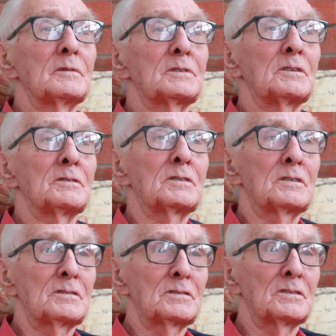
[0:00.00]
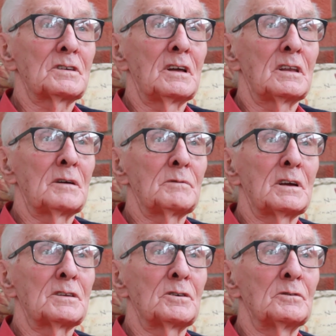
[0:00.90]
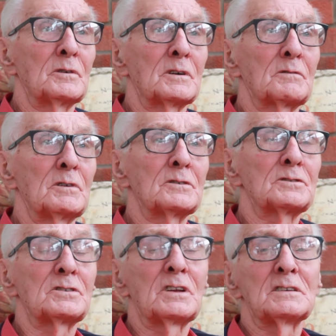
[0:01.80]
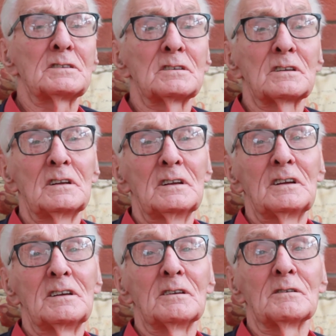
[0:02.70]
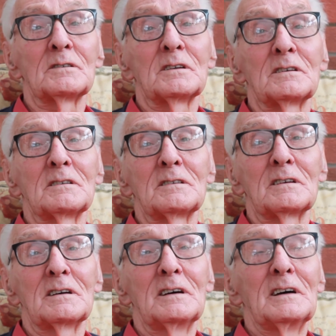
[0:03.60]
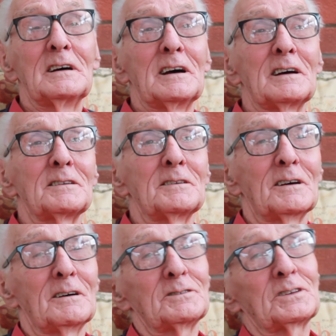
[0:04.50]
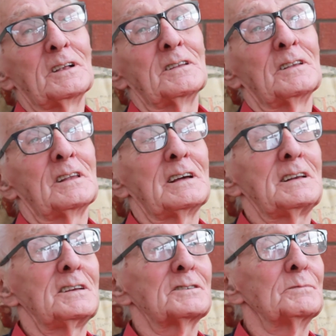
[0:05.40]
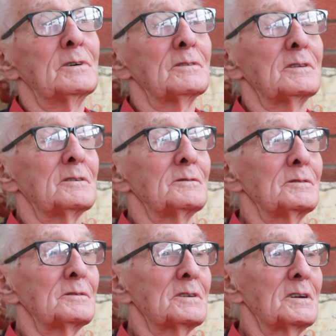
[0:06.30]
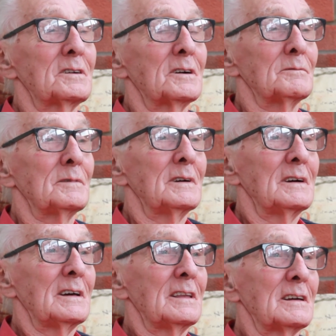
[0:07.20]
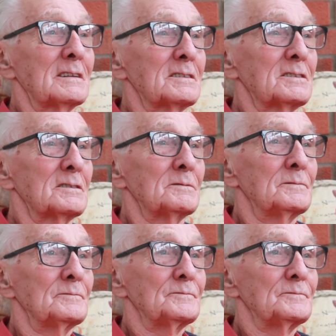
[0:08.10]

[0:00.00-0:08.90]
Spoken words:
to get there, we had to go right across the desert, and I was telling the lady this morning who could come that.